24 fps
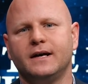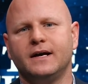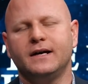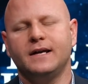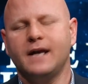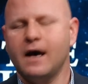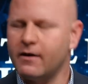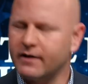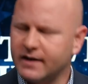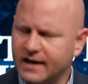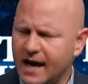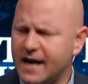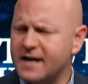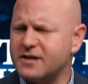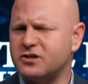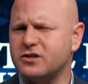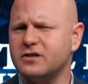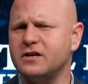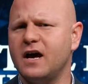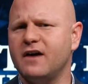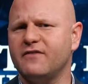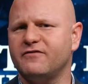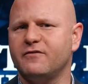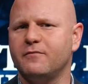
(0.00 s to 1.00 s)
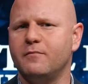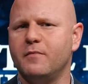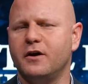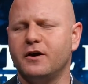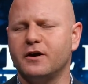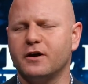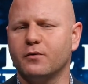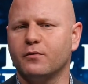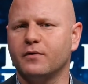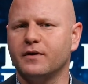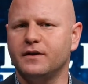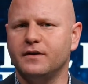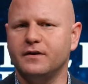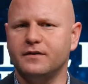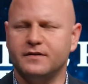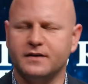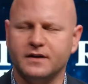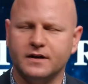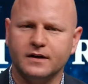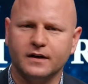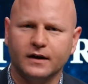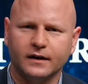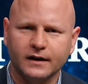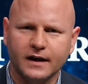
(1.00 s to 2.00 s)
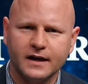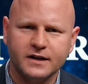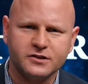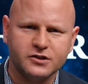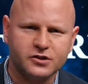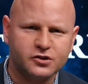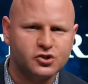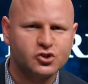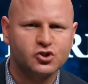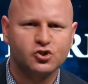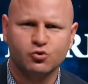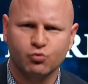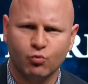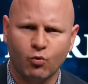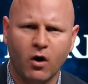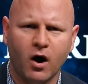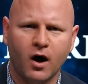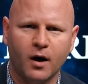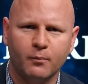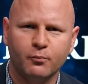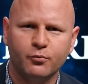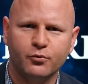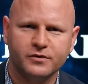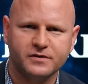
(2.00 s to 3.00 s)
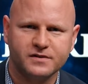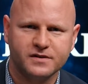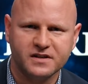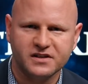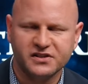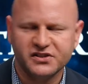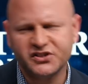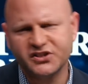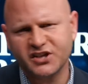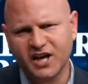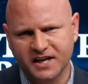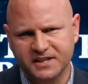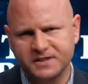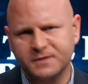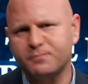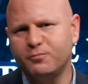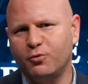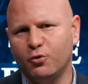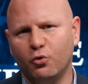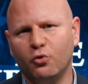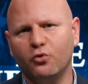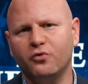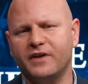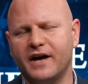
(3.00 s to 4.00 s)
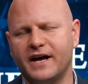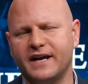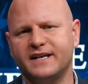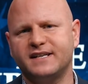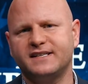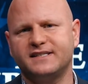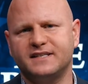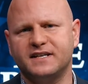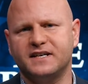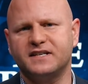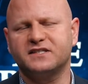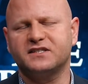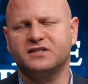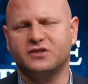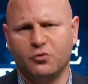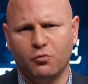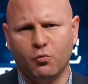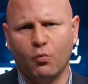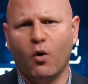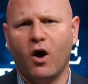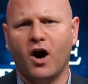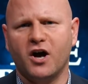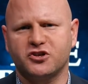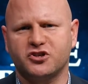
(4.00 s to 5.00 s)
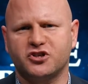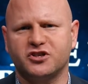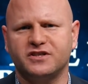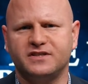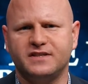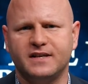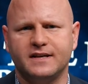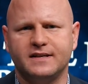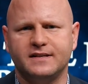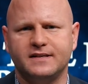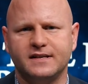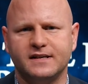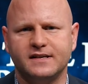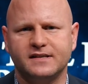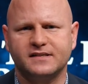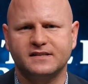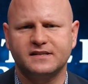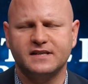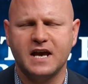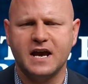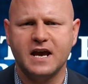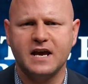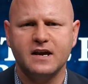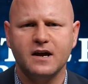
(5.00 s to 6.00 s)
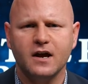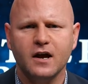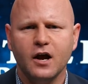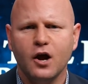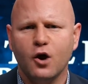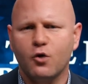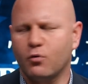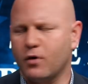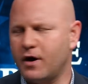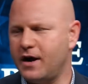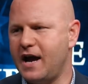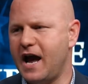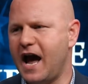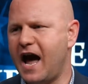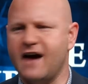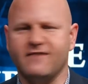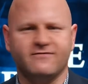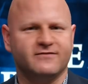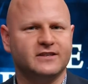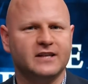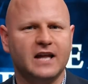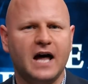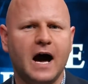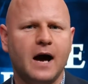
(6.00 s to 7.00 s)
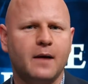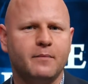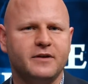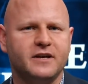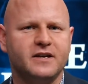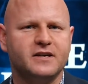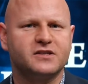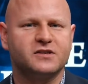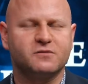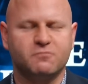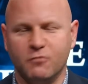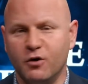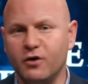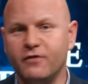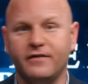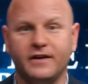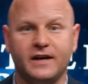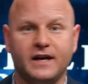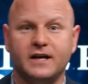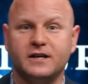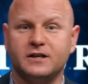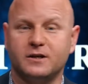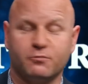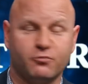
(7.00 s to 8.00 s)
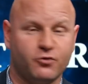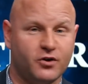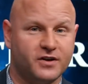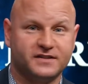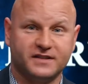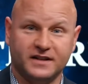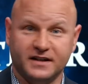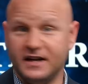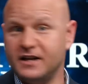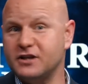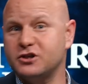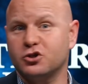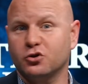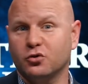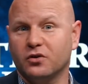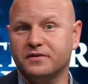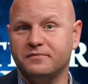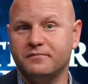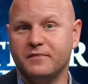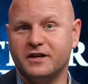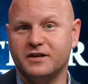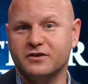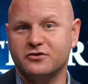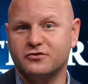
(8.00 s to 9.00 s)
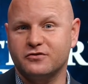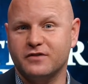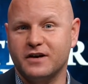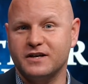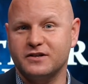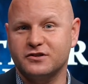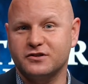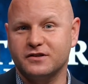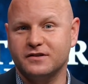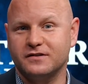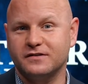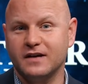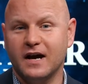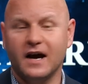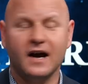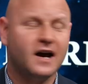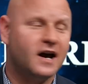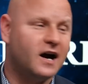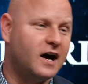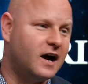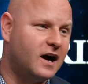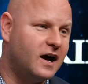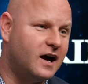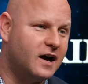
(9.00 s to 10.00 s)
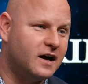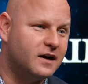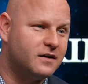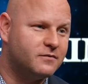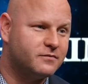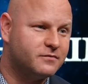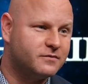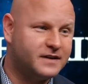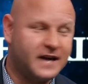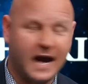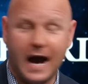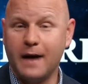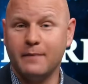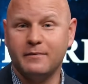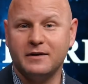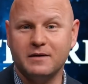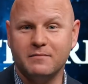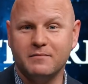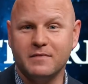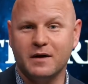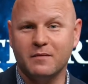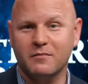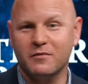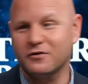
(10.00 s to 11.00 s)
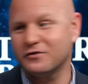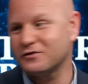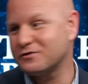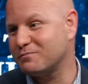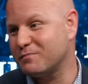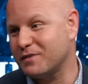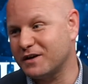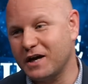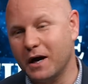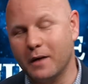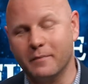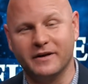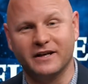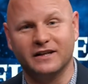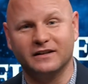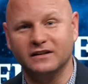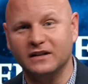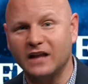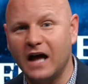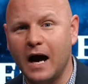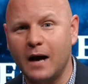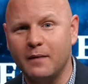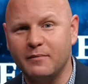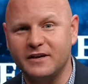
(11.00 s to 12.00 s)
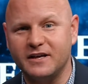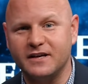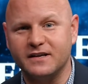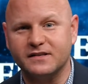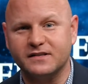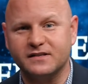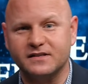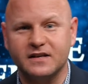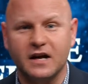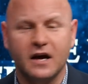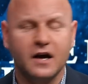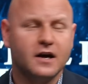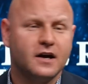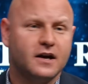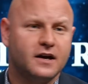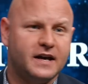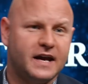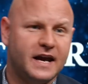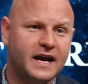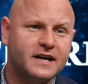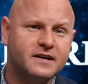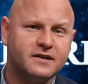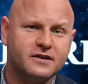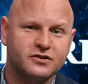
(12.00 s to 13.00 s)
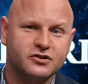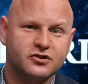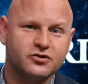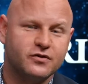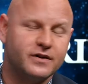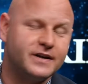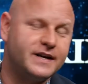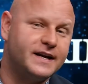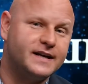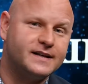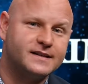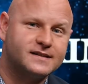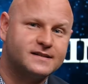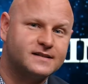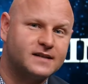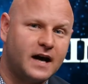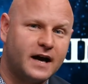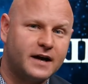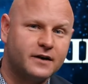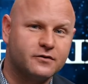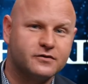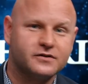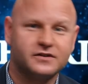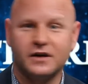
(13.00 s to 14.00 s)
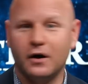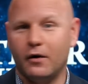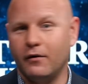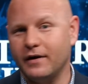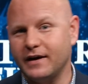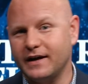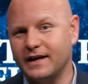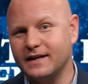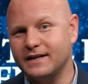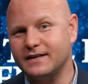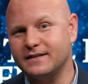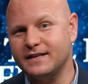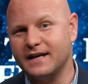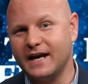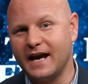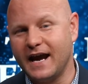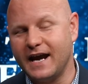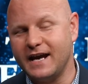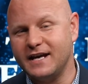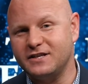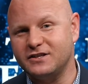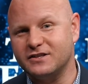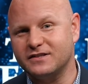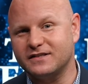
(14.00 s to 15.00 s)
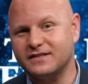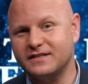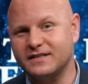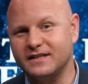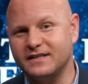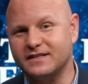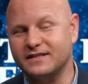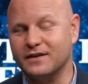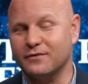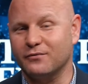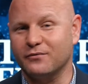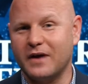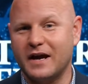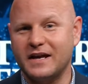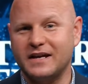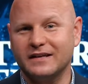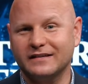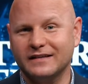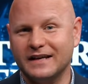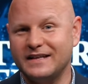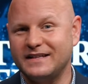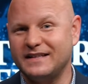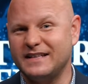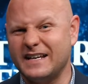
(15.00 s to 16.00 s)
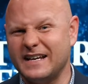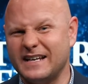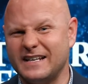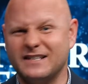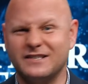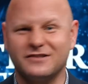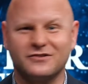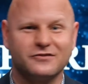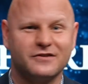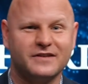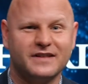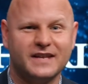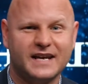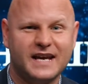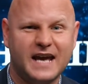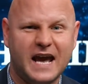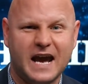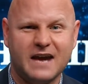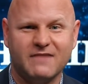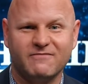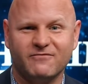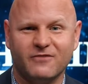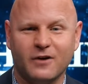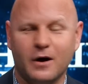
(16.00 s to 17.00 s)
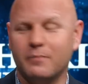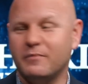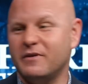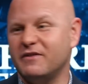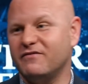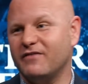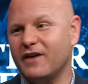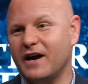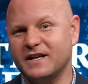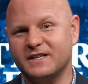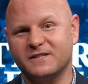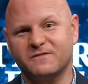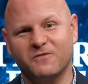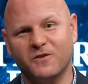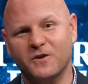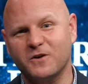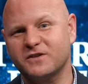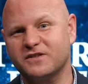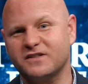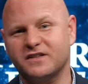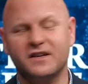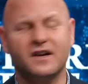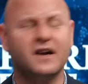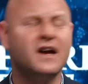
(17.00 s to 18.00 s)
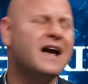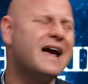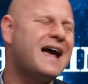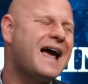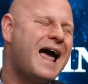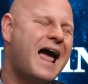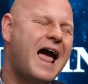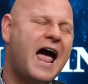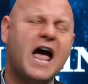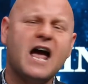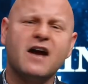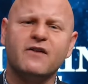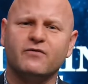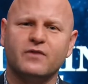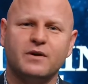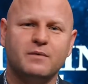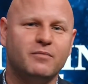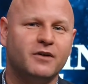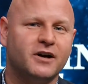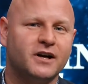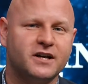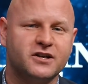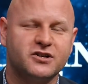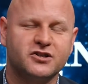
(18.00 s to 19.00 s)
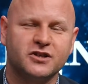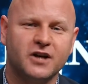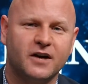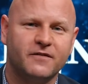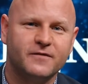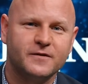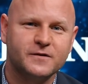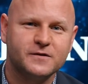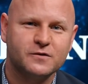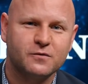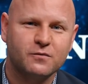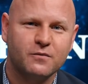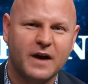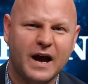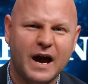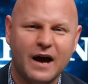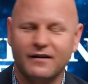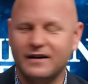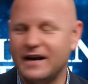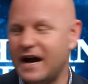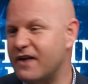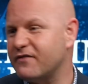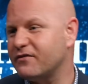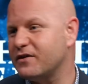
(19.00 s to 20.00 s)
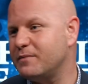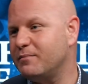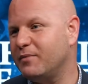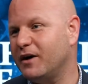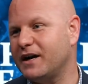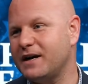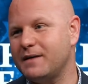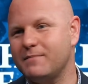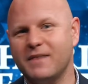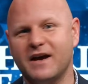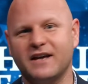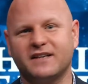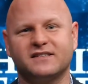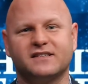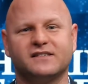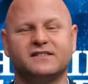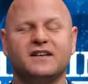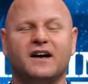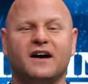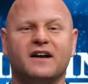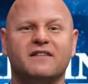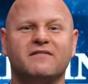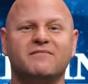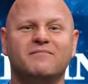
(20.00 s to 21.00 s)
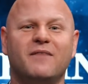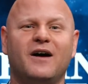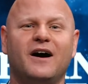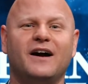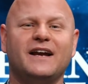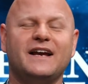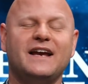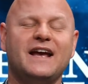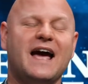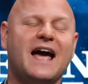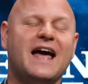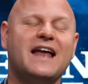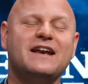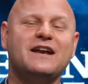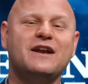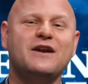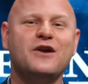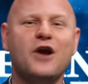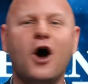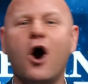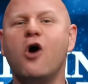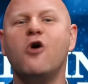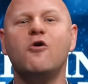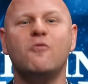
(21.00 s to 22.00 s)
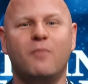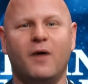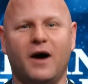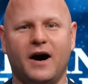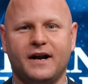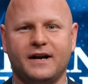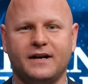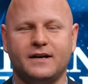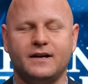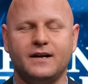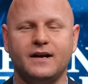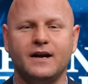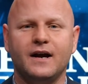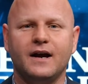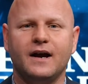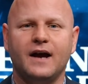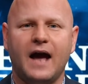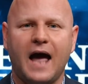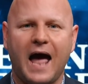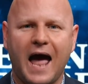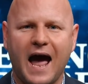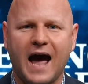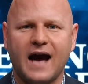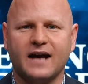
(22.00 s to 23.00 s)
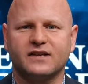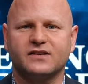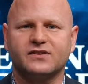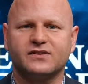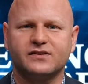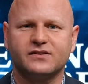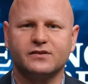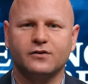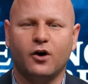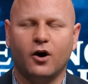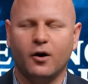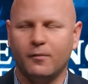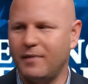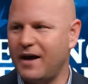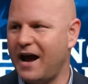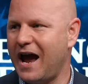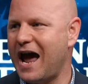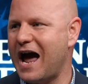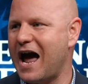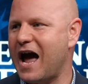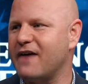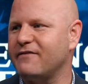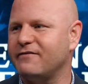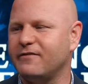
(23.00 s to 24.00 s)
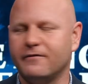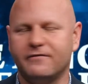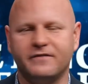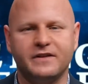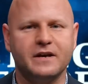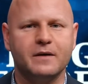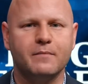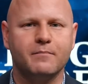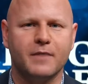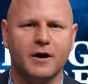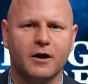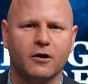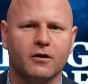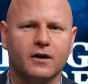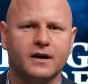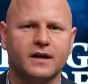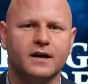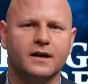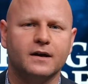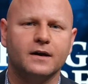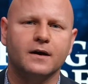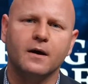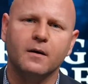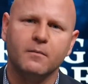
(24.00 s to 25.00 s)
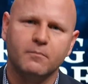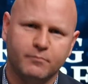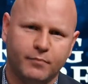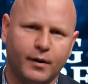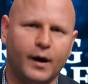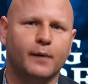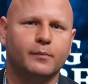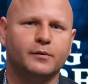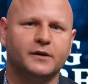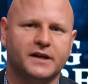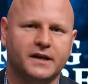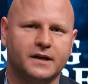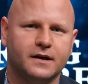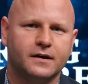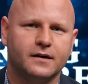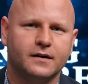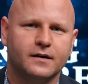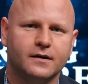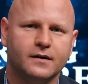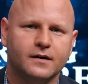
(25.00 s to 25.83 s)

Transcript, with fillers: Now, in case you're not familiar with it, the alleged swamp was the cesspool that exists in Washington, D C, where you have lobbyists moving into presidential administration, uh, cabinet members becoming lobbyists, industry insiders going into agencies that regulate the industry they came from, and vice versa. Everybody shuffles around, everybody makes a ton of money, and nobody acts on behalf of the American public.